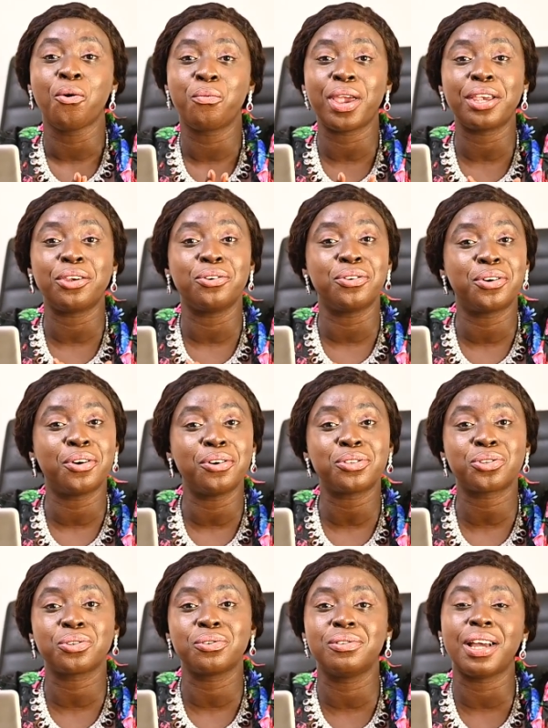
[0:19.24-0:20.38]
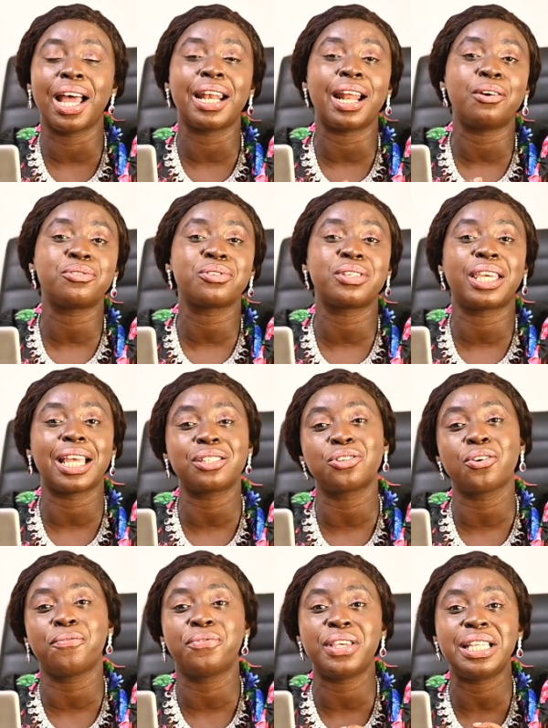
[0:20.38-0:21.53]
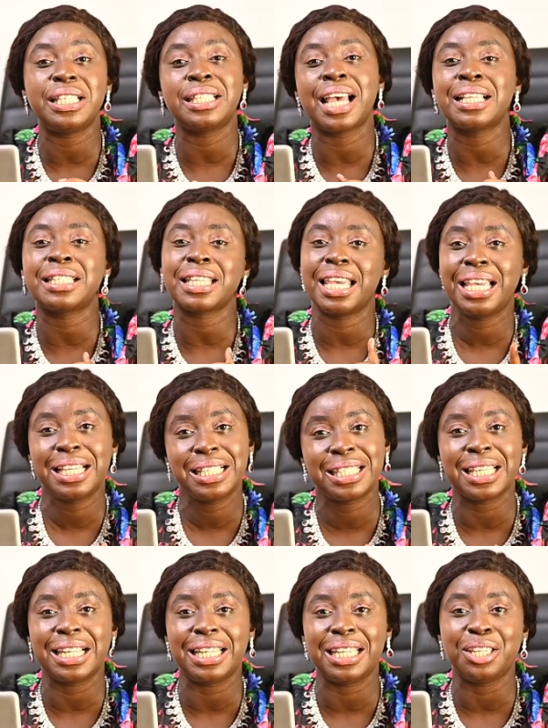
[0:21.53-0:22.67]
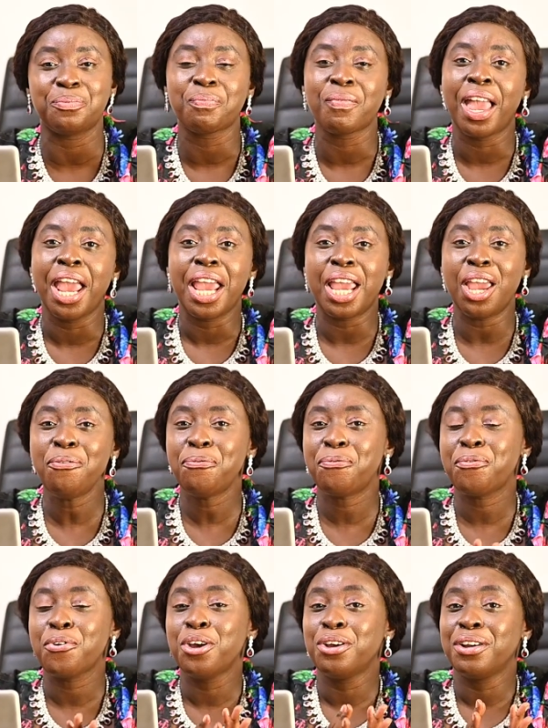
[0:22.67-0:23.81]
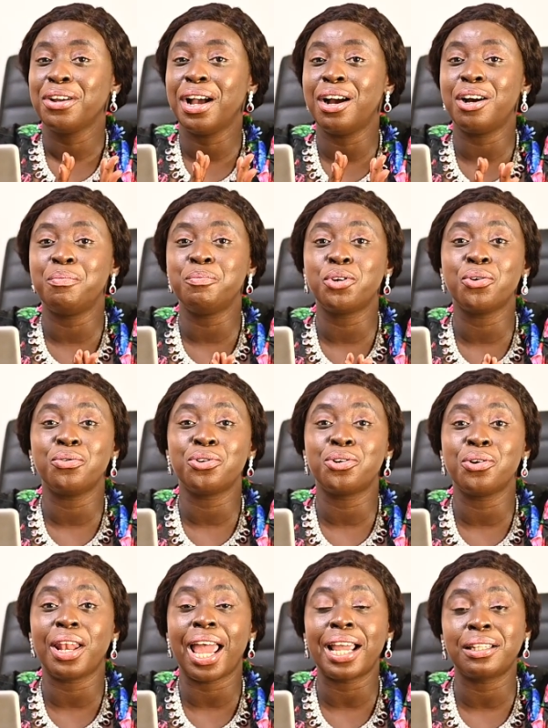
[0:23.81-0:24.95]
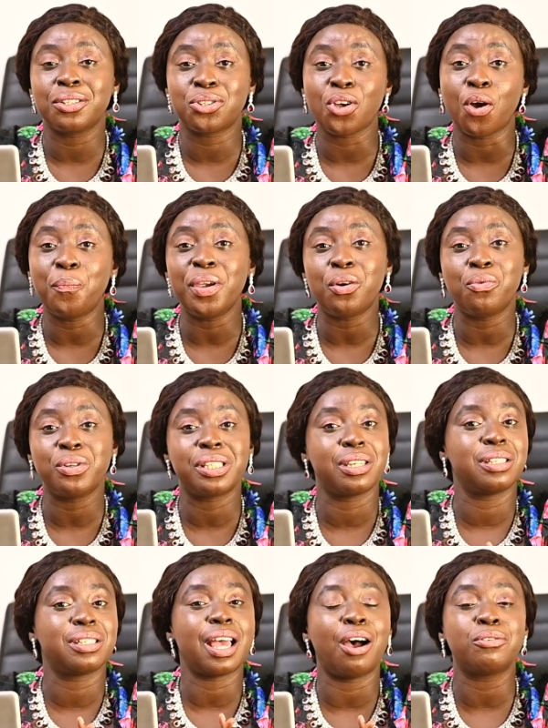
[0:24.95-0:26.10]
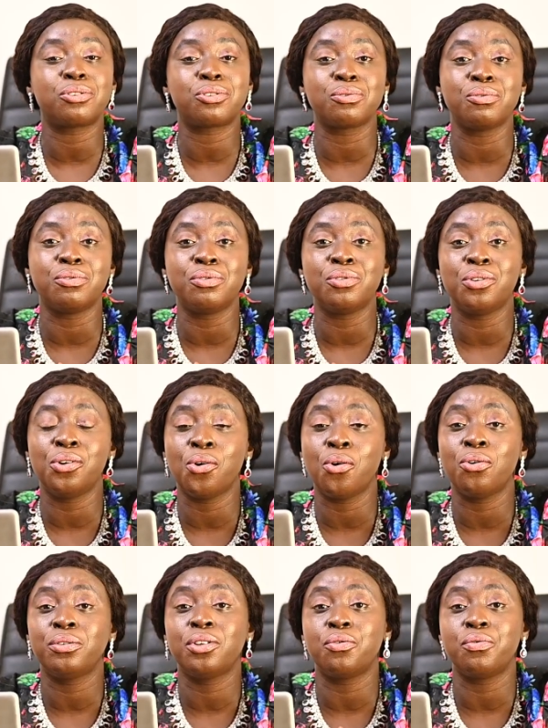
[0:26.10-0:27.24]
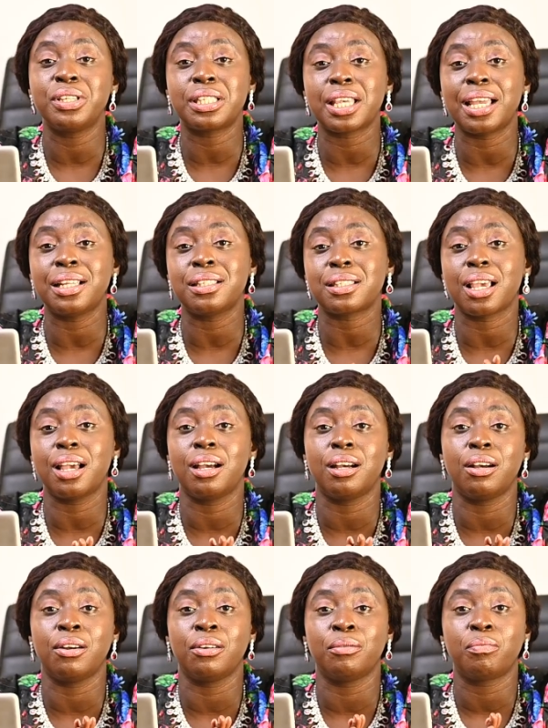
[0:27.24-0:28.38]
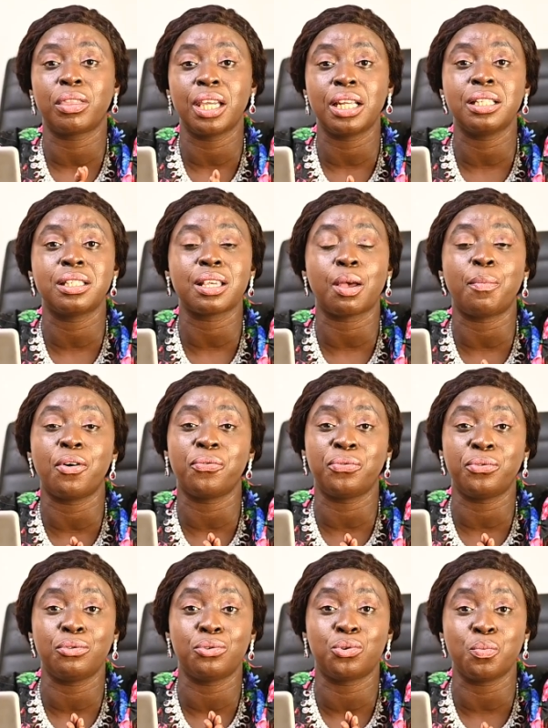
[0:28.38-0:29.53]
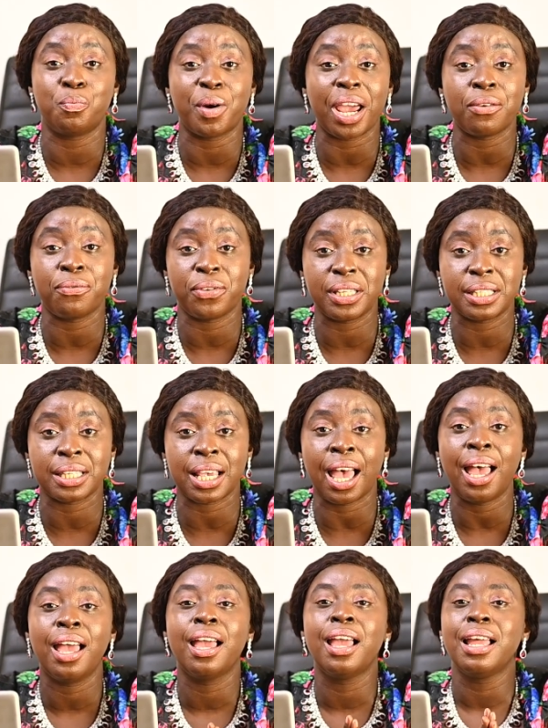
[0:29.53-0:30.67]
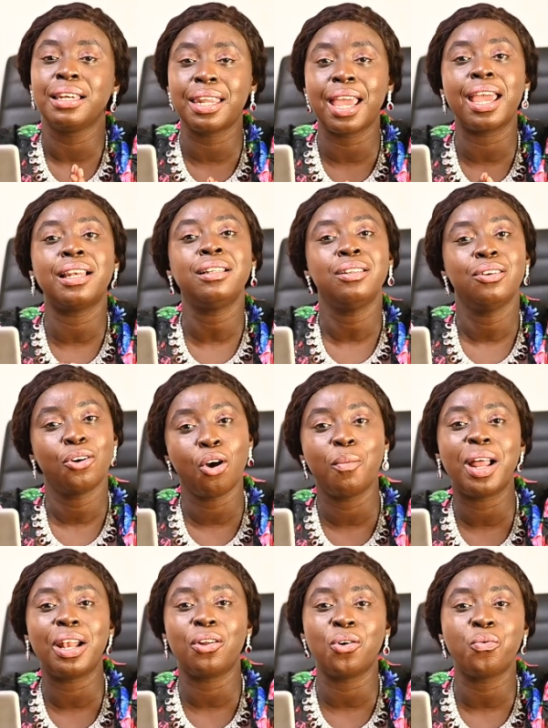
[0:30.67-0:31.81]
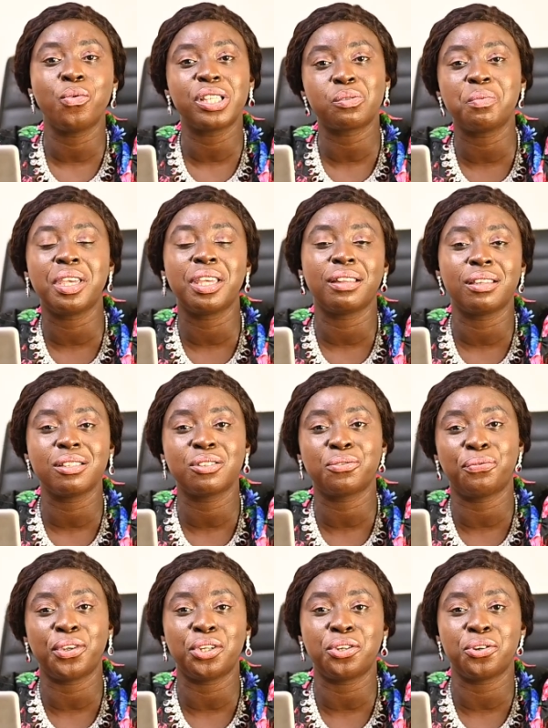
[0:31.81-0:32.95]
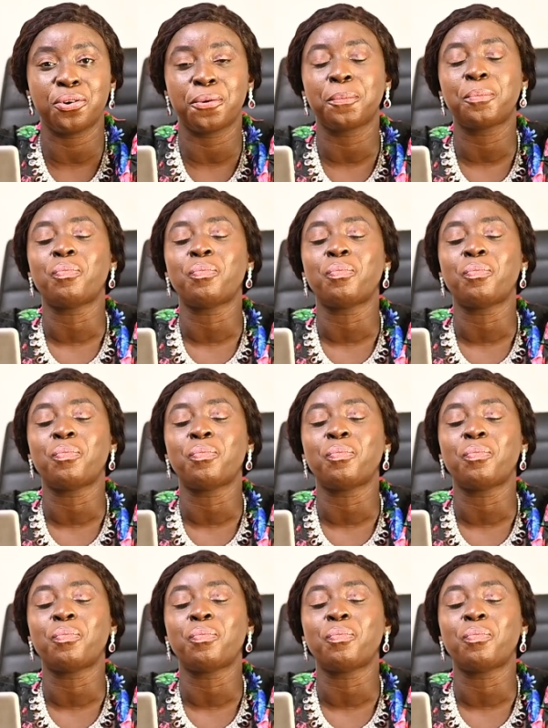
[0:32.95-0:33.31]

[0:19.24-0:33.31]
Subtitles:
where you go to, and how to get your visas easily. If you like the topic, which is how to know the recent things about Dubai visa, then come along with me in this video.